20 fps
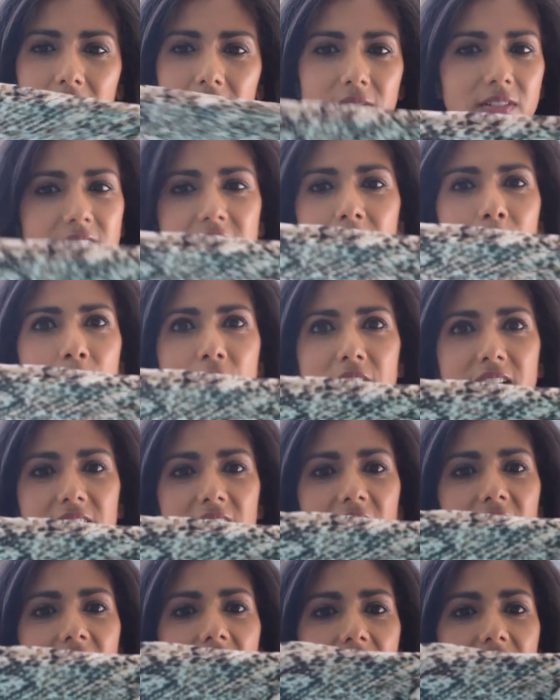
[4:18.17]
For some reason
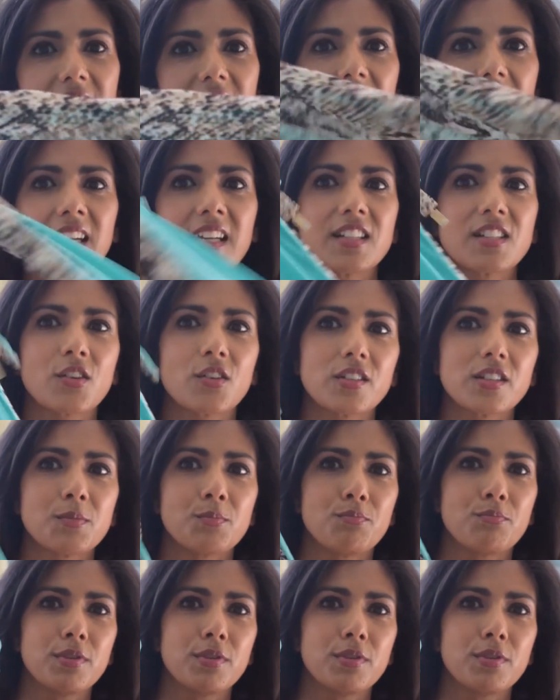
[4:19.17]
I like it and it's got this